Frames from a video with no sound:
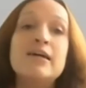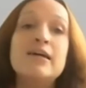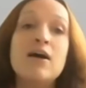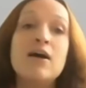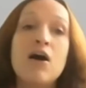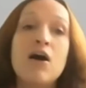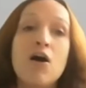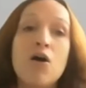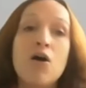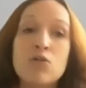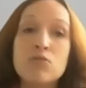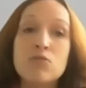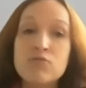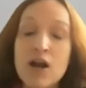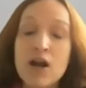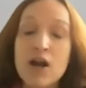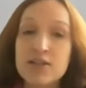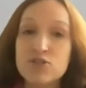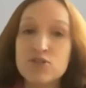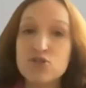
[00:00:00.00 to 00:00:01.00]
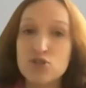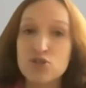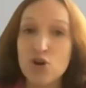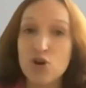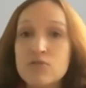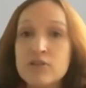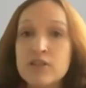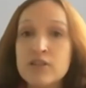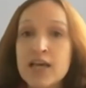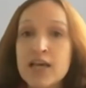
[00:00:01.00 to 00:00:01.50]
All right,
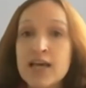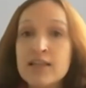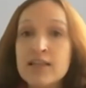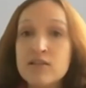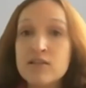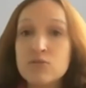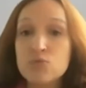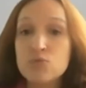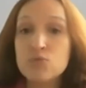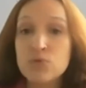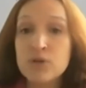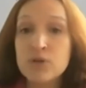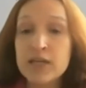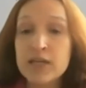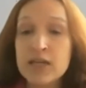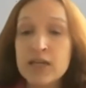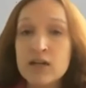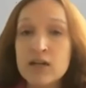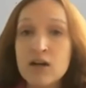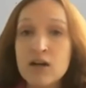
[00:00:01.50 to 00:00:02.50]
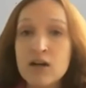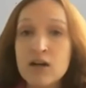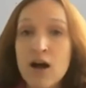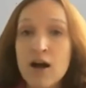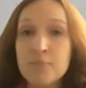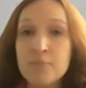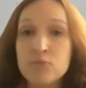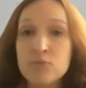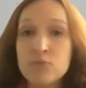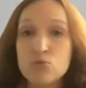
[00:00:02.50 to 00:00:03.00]
so then we
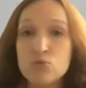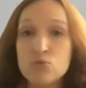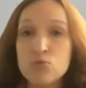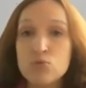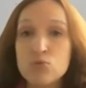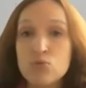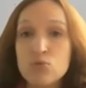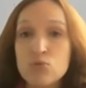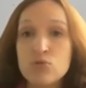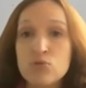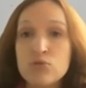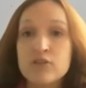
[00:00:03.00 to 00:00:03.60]
come to